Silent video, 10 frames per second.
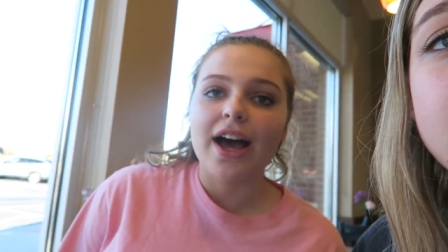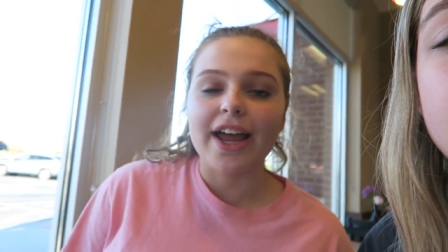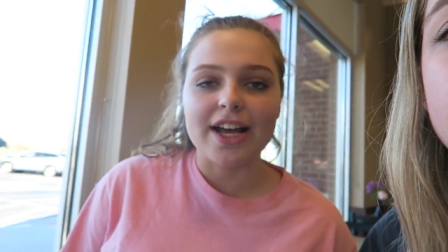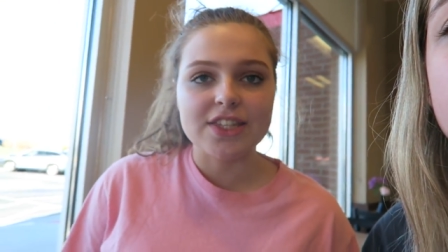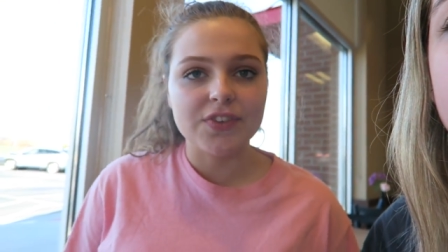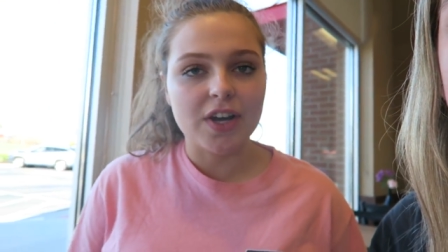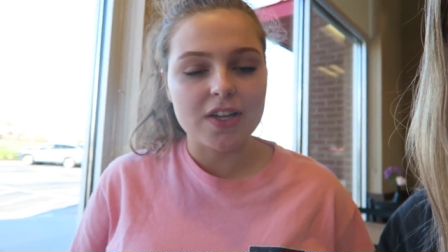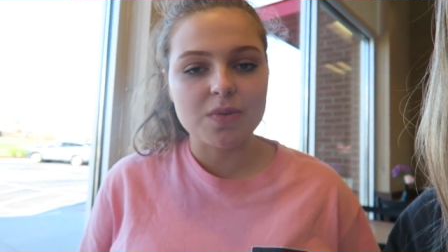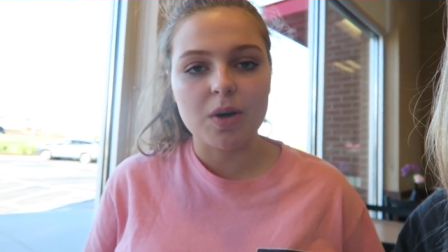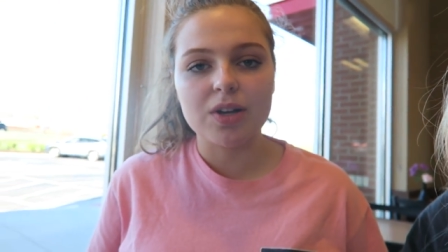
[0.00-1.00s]
I asked for
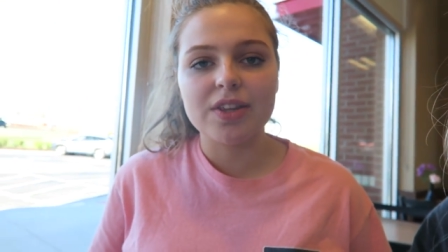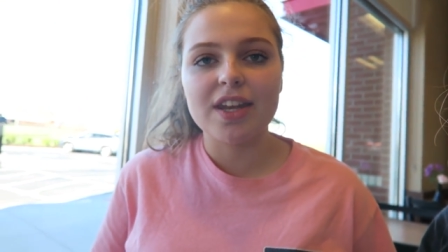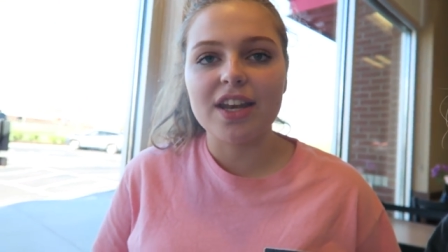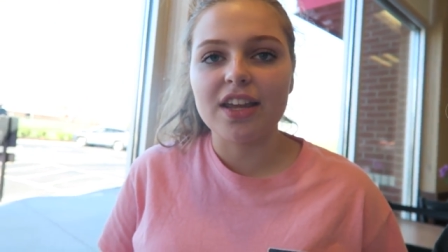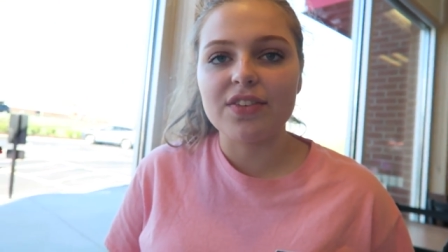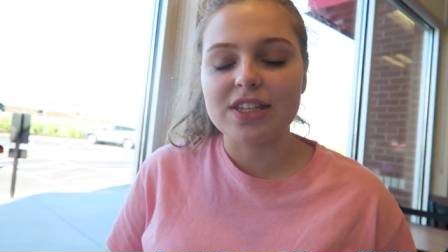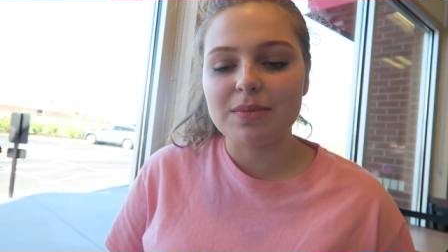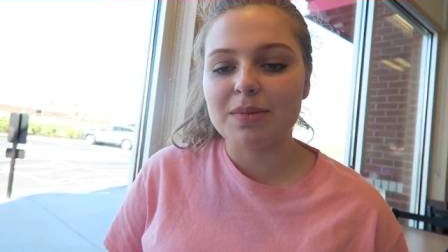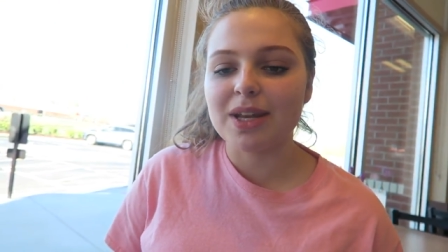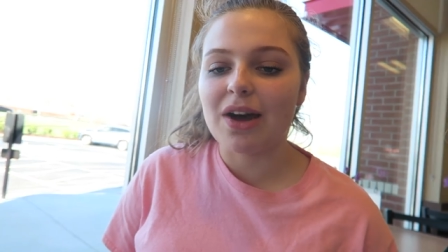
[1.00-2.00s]
ice water and they didn't give it
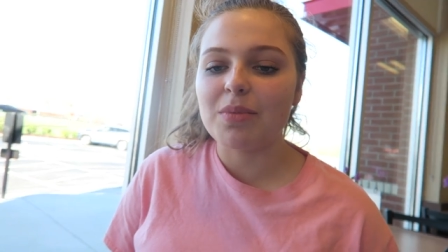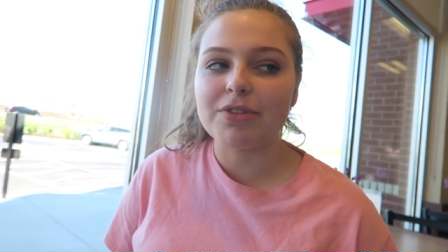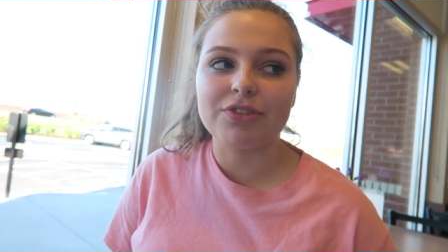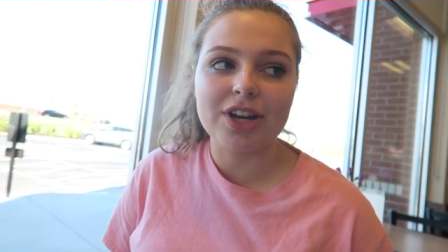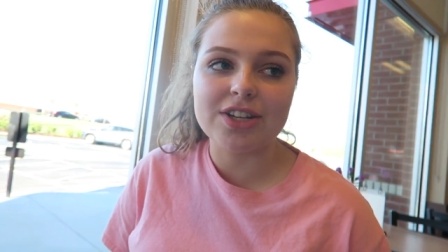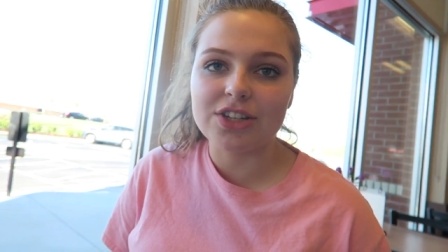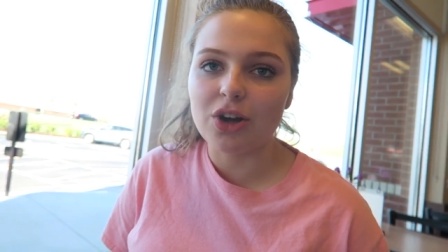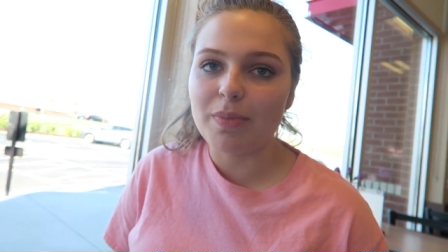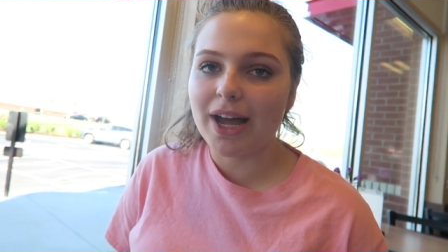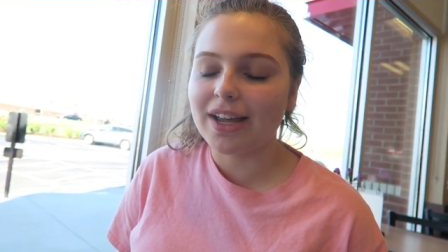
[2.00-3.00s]
to me, but now I'm afraid to
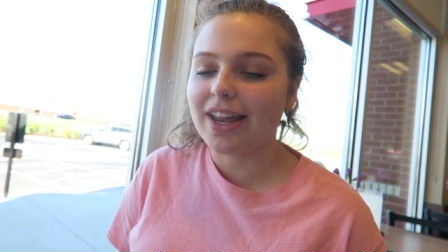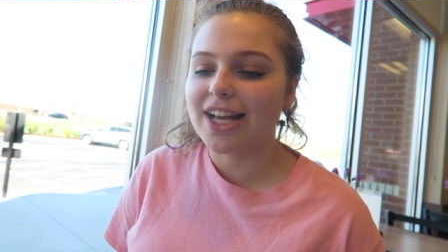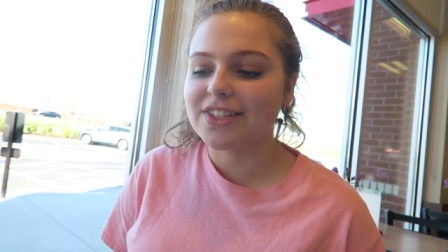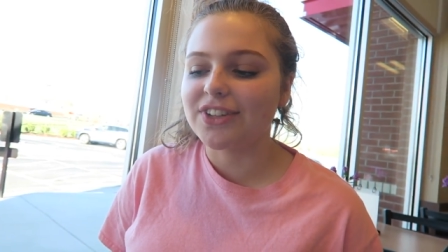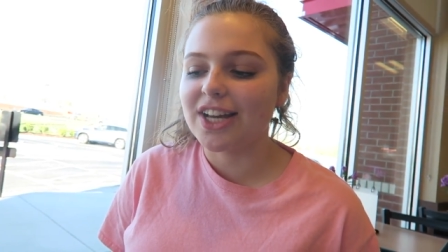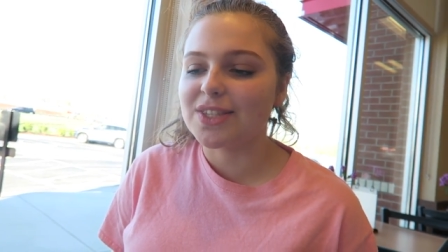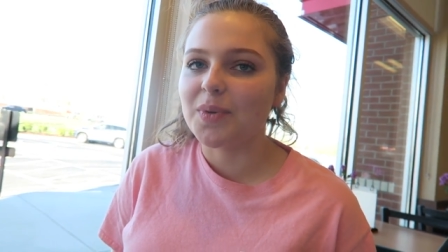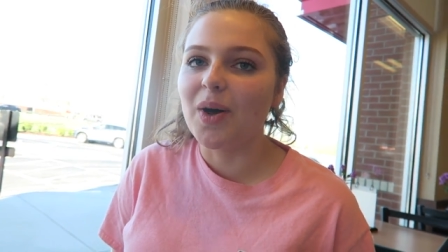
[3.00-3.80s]
go back and ask for ice